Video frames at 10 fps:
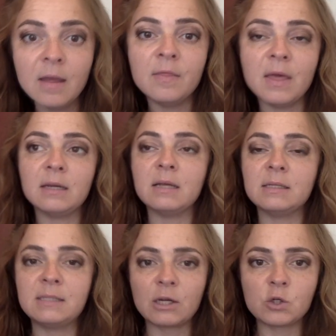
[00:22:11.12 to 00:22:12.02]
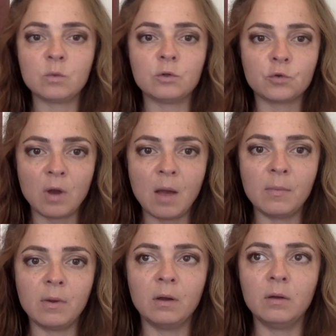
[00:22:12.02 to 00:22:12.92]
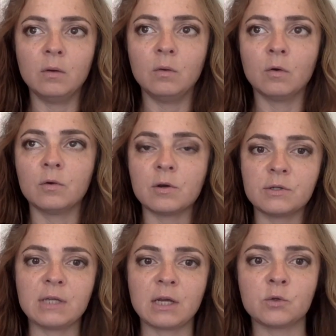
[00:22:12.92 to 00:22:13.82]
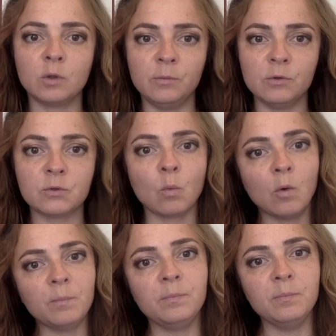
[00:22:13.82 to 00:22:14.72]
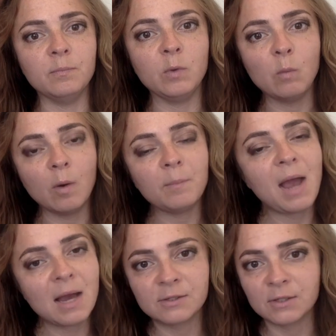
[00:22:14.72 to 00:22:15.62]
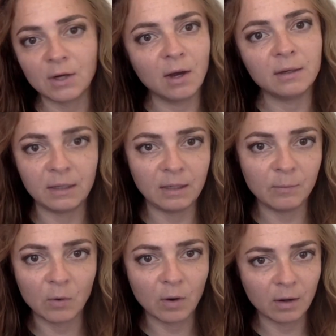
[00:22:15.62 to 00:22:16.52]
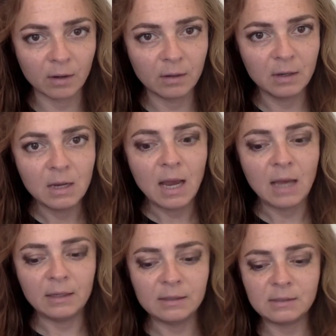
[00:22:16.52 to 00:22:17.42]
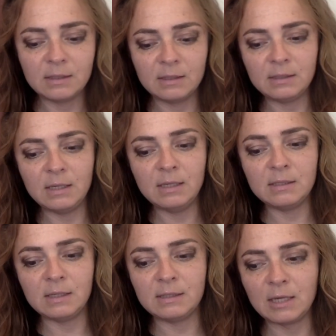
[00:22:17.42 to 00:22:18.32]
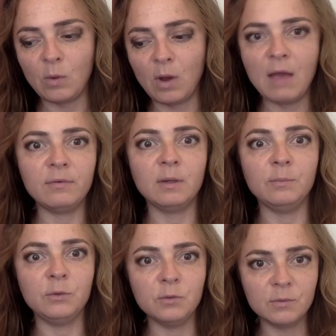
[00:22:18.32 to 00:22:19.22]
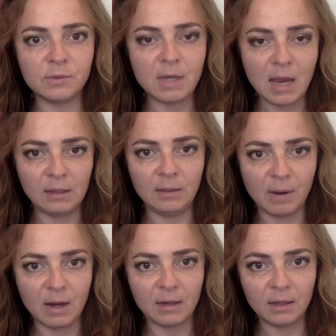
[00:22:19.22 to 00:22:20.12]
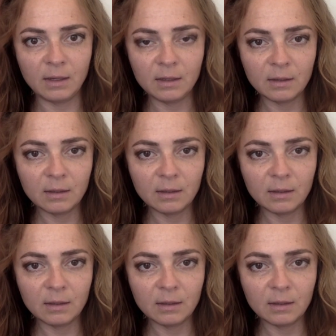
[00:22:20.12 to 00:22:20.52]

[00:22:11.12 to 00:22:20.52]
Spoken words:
then sexual trauma or sexual abuse we won't pass it on anymore. And it's easy to say, well, I haven't abused anybody.